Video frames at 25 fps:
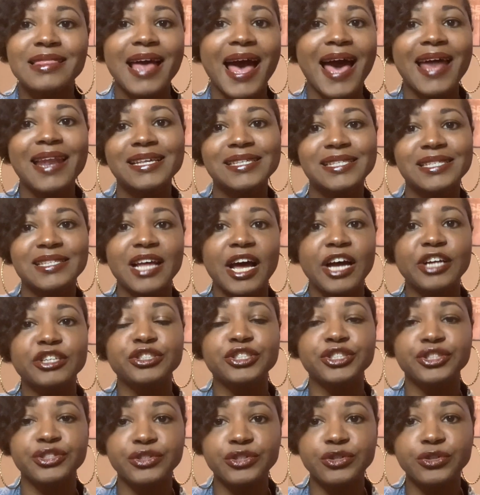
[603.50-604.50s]
that is not
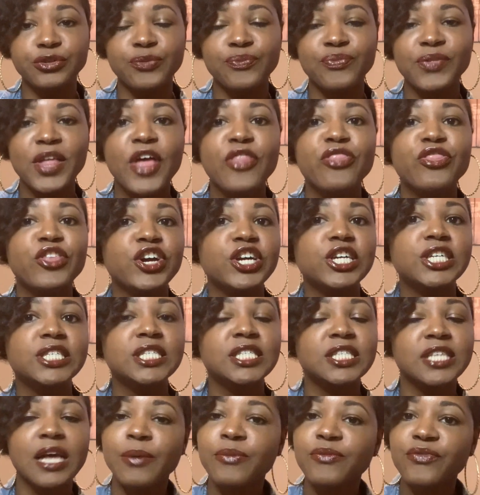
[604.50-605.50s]
true. There are
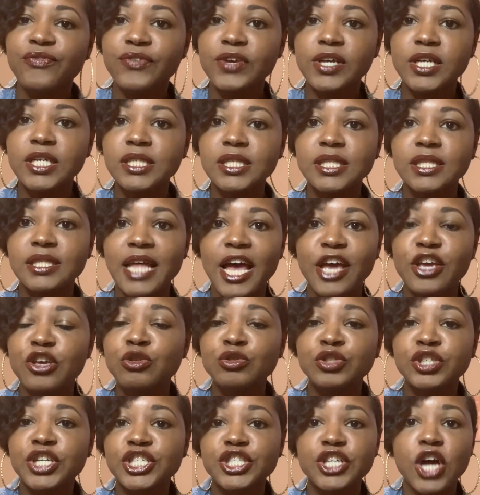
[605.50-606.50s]
some fields that you
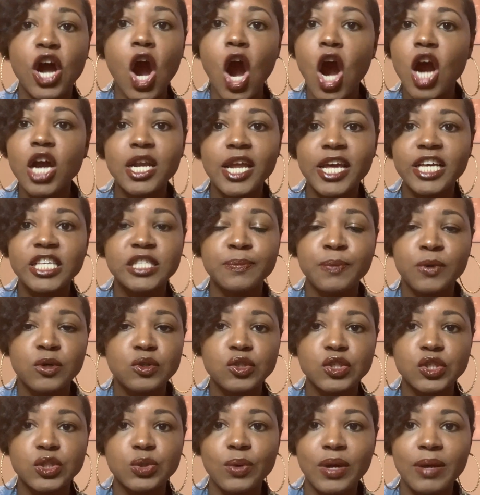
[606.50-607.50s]
just aren't
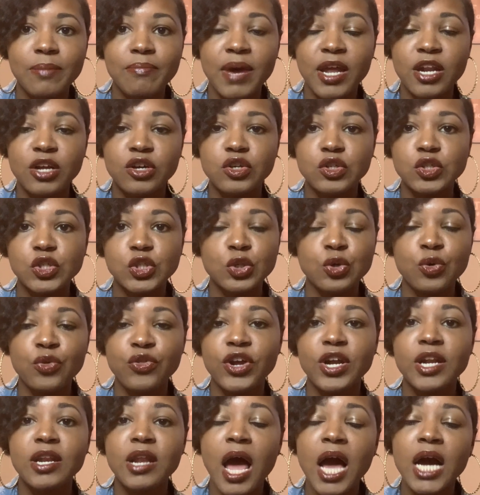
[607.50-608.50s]
exposed to in medical school.
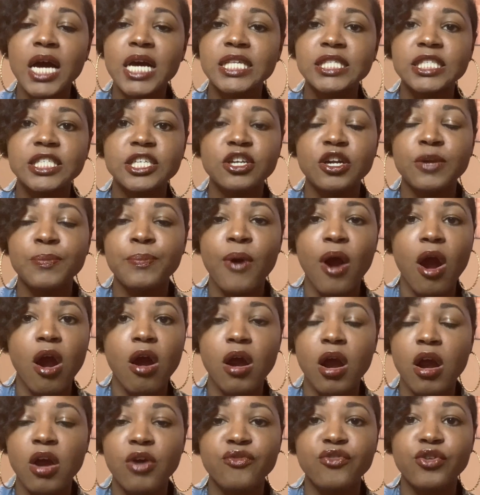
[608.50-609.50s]
They're not considered
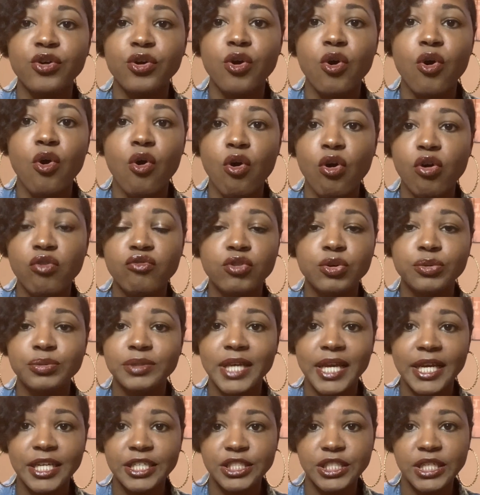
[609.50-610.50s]
part of your core
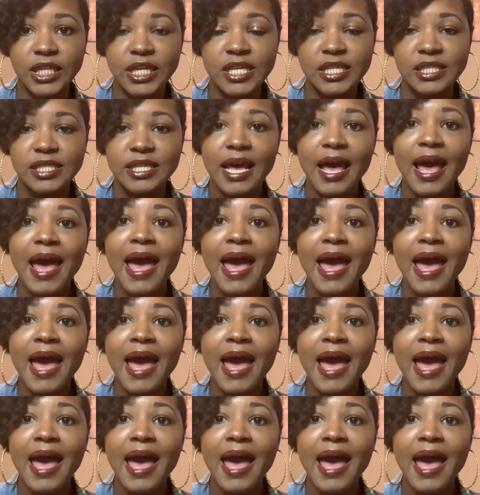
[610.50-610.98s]
rotations.